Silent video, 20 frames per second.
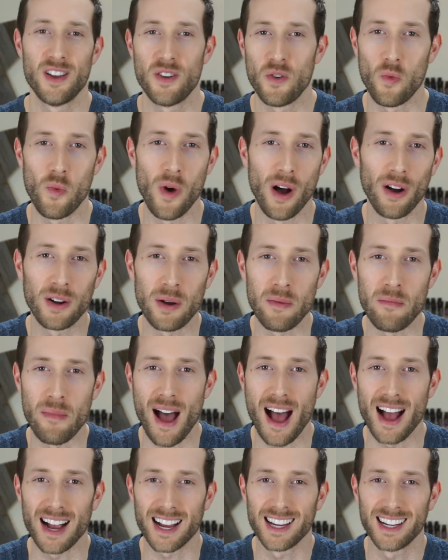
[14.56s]
Welcome
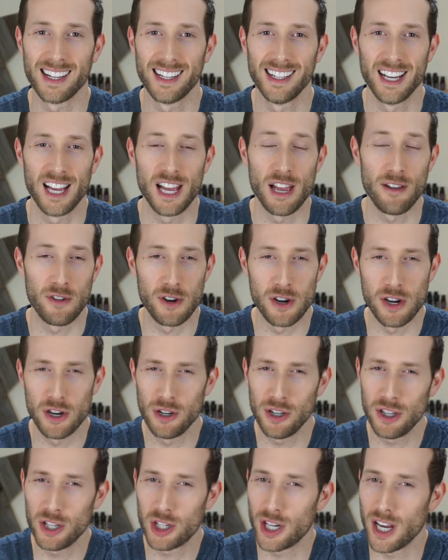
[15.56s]
back. If you're new
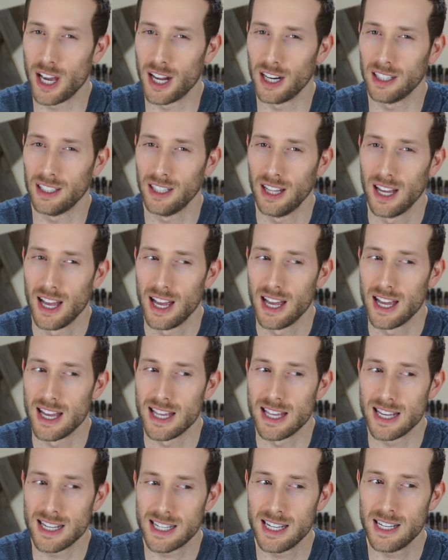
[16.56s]
to the channel,
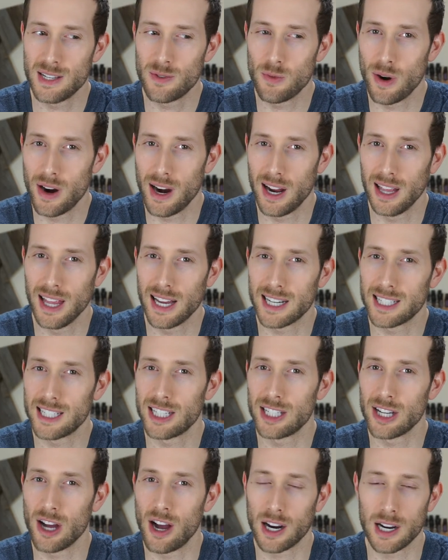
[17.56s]
this is where I like to
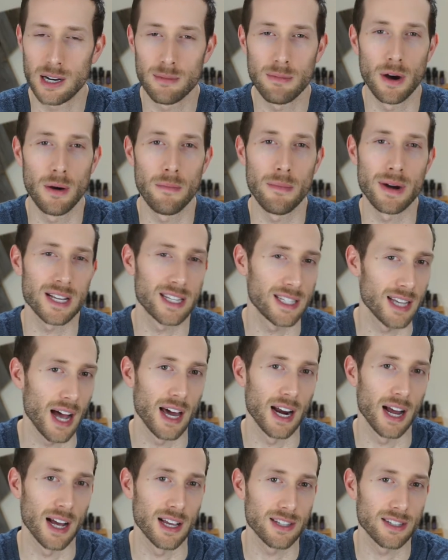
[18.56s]
talk about my
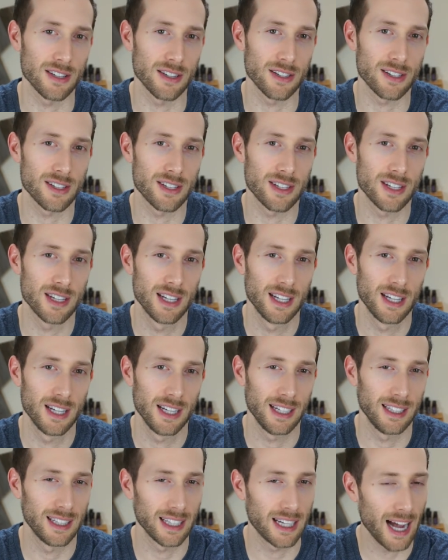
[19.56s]
side hustles.
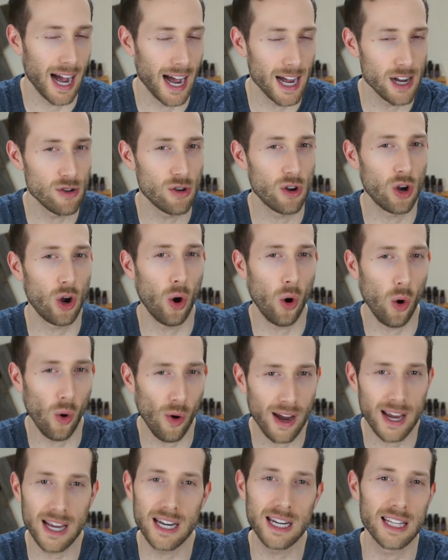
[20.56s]
And the guy who
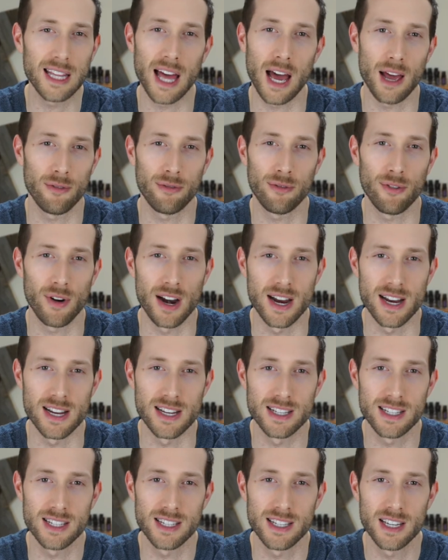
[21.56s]
coined that
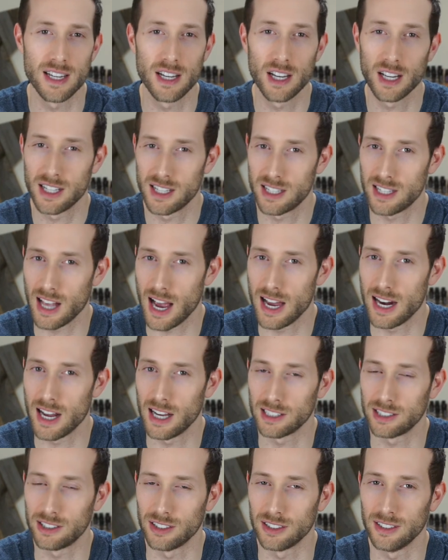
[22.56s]
phrase, side
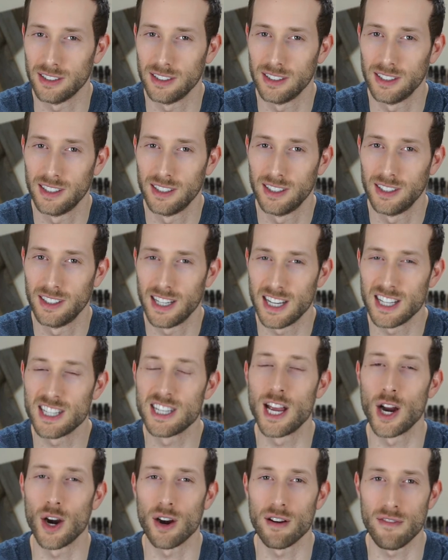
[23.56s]
hustle, is
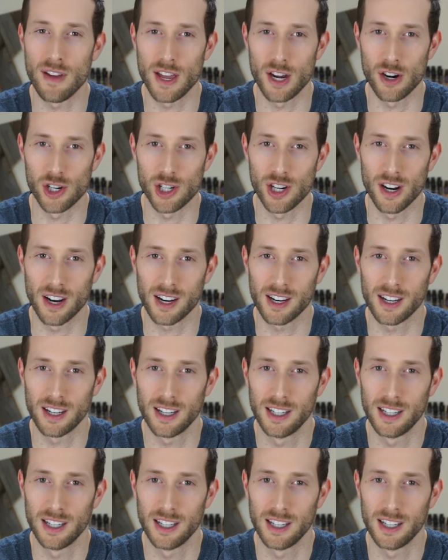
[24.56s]
Gary Vaynerchuk.